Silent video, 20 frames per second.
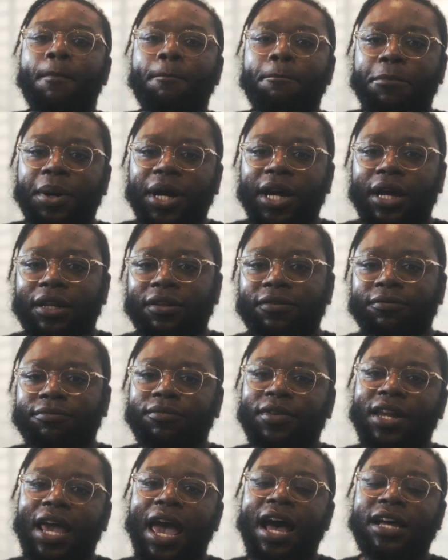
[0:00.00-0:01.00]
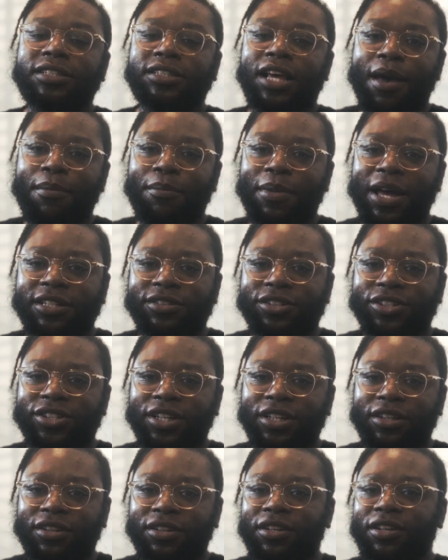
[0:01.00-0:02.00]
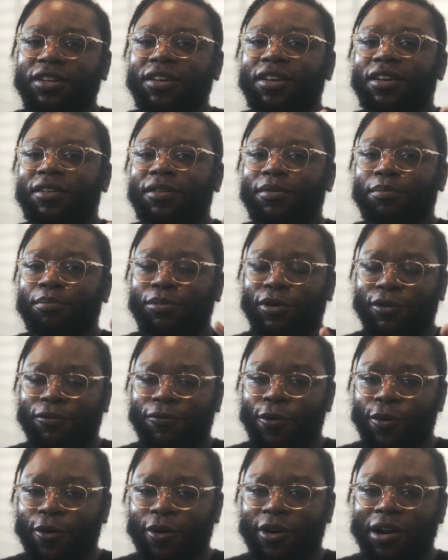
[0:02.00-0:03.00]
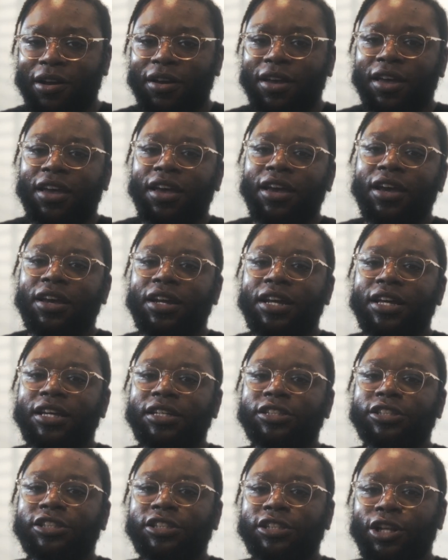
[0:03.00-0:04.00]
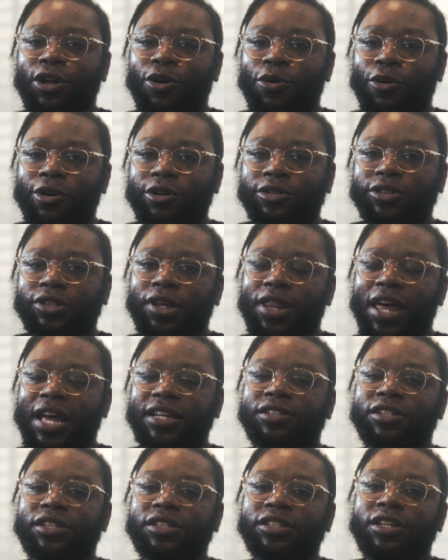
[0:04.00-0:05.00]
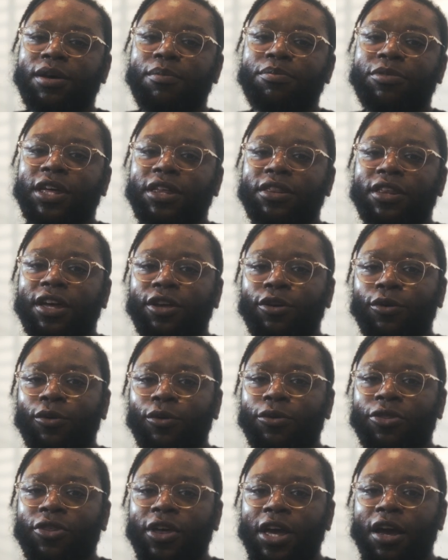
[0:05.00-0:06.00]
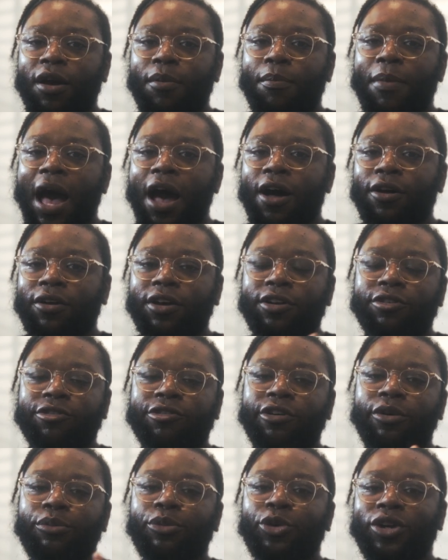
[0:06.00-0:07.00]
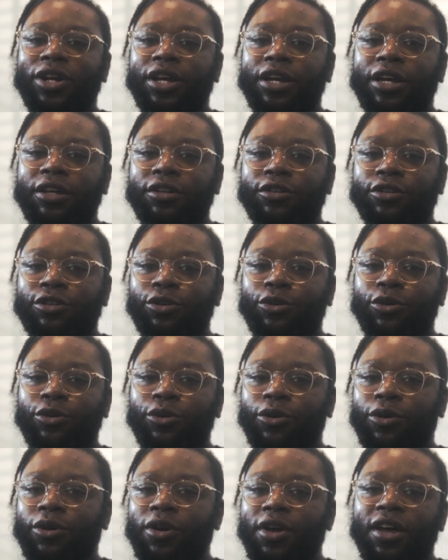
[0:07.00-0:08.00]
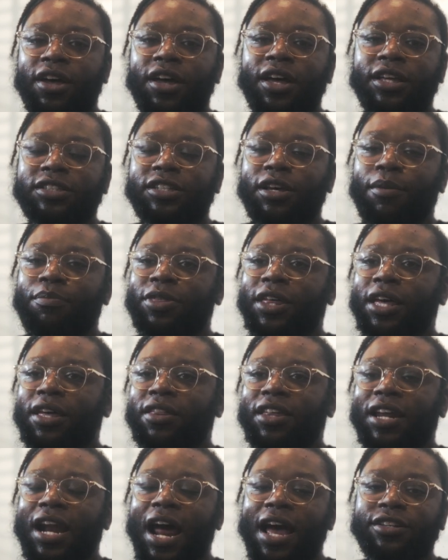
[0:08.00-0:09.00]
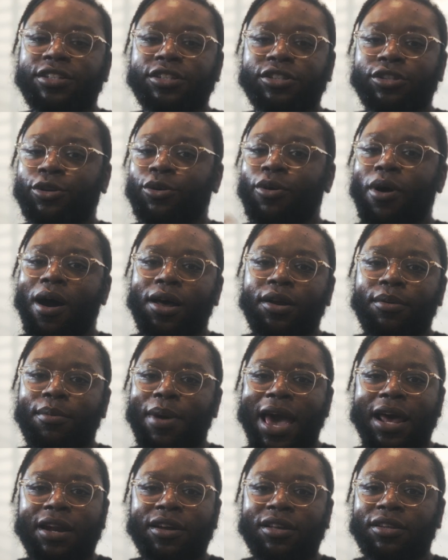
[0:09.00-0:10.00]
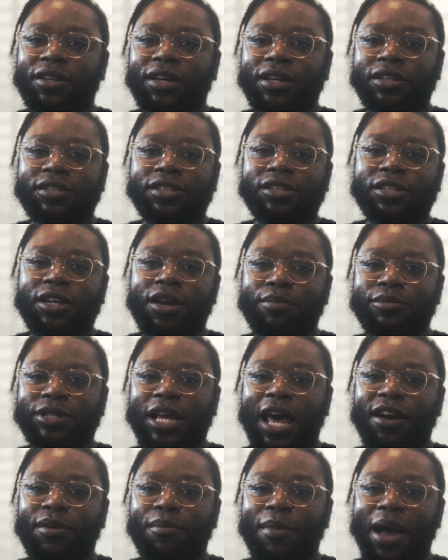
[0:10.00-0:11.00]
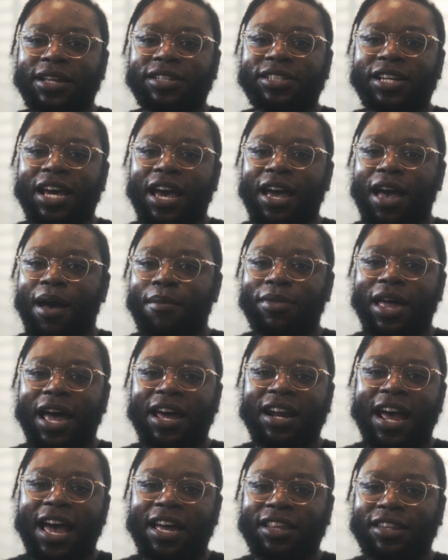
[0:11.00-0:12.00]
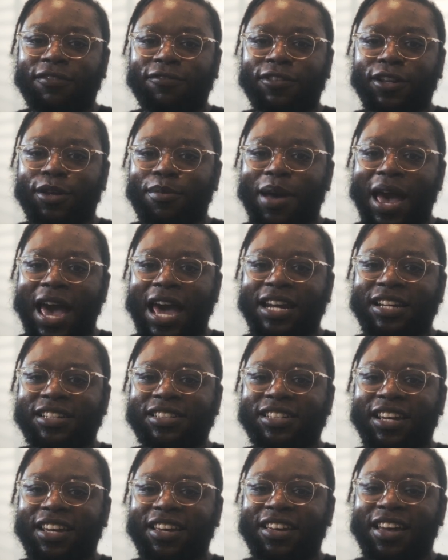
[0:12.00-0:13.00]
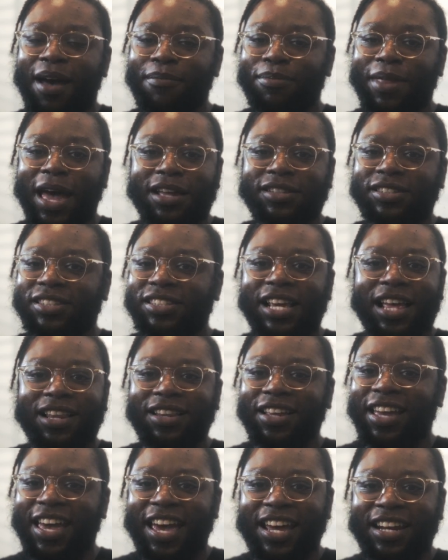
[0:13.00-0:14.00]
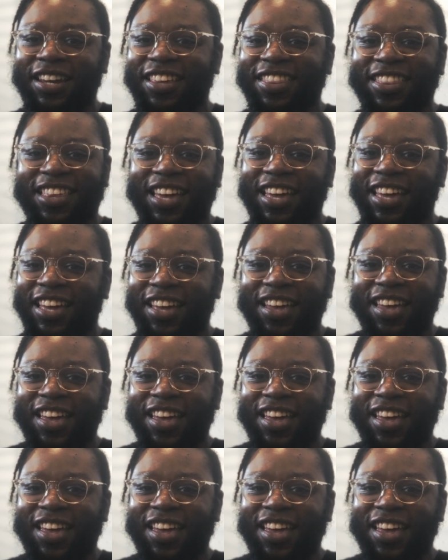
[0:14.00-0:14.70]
But as I mentioned before, it is slower. So that's just something that you think about contributing to. It's something that I just do automatically. It just comes out of my check. I'm not actively managing, I'm not selling anything.